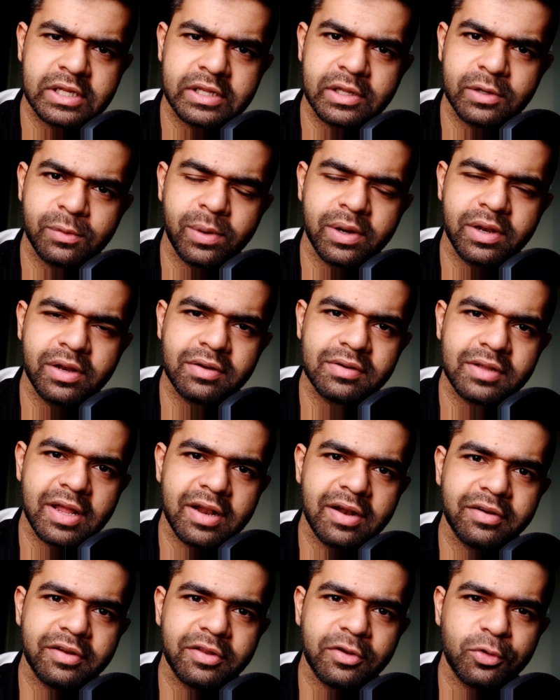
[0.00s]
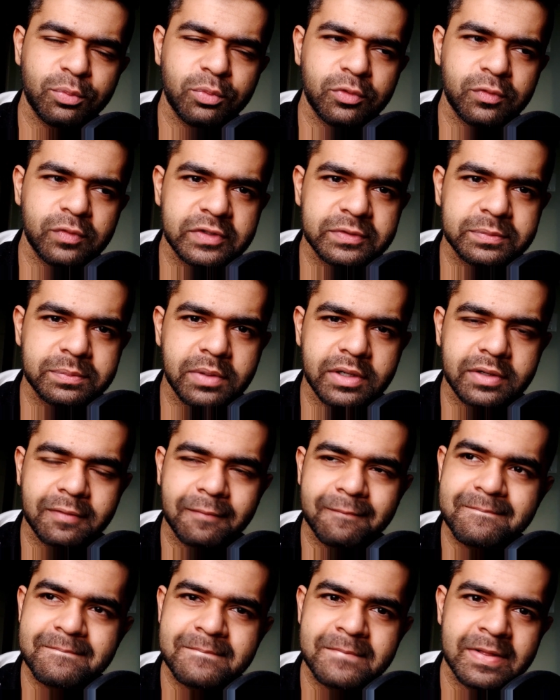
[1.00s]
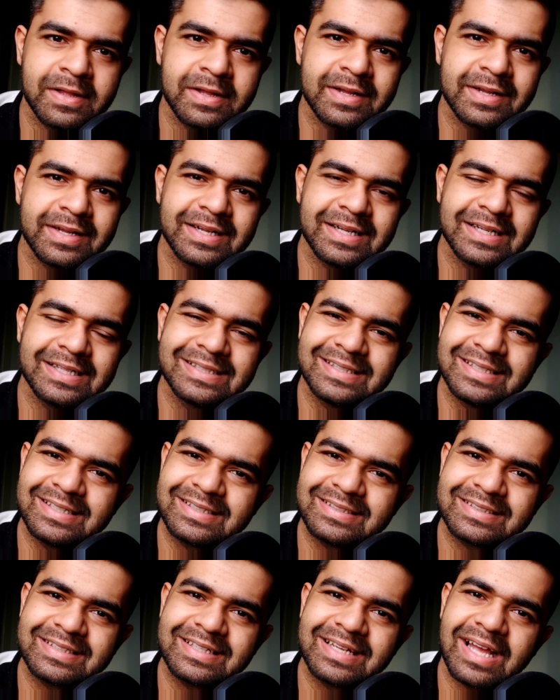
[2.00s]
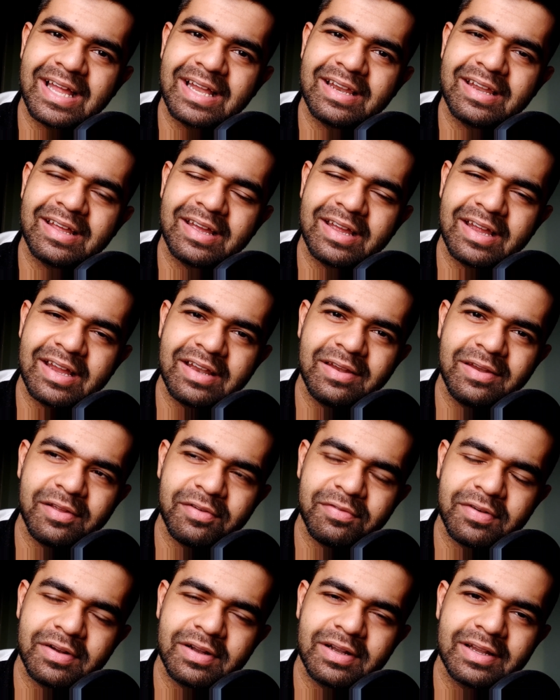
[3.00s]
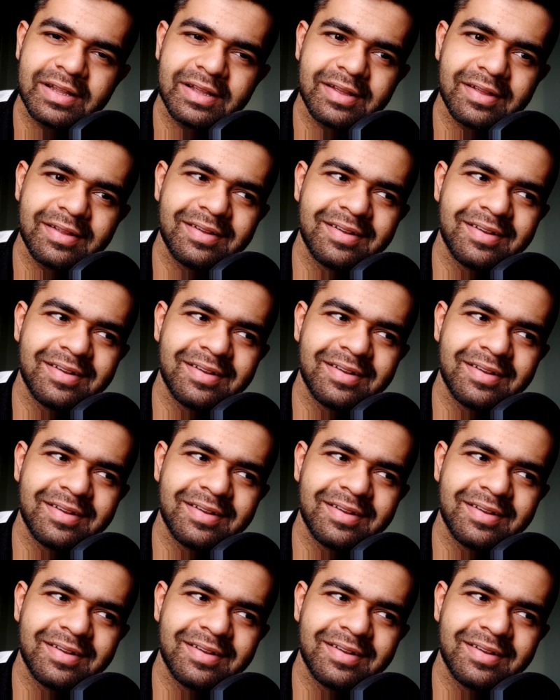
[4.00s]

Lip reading: other Quentin Tarantino movies, but this kind of hit differently.